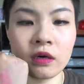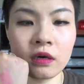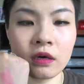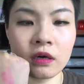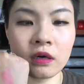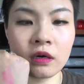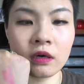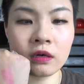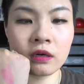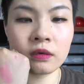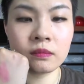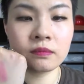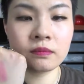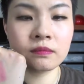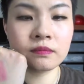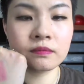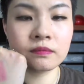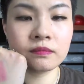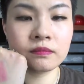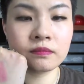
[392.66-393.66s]

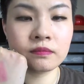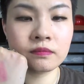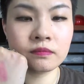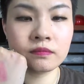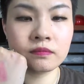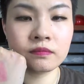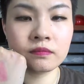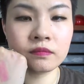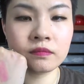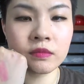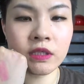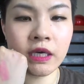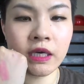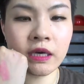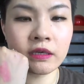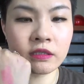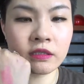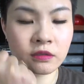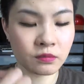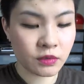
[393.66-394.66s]
Um,
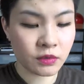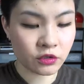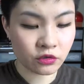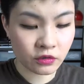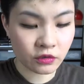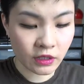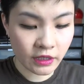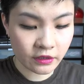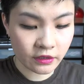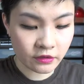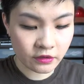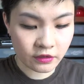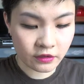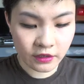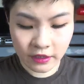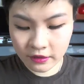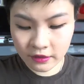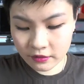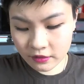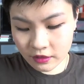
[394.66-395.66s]
yeah, it's much lighter
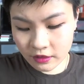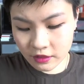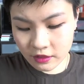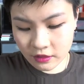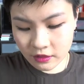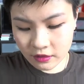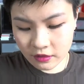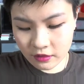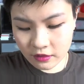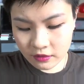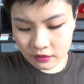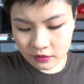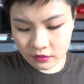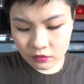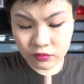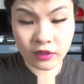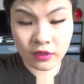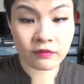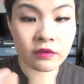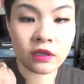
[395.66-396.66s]
than the uh, the
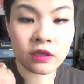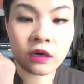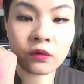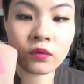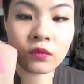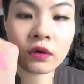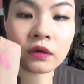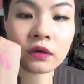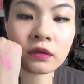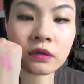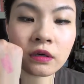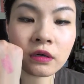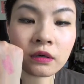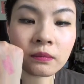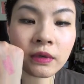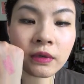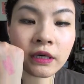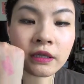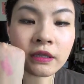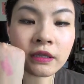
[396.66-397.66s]
Revlon one on
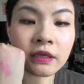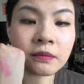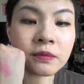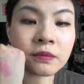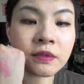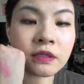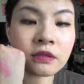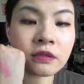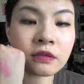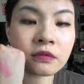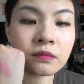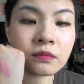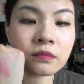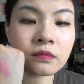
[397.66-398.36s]
my lips.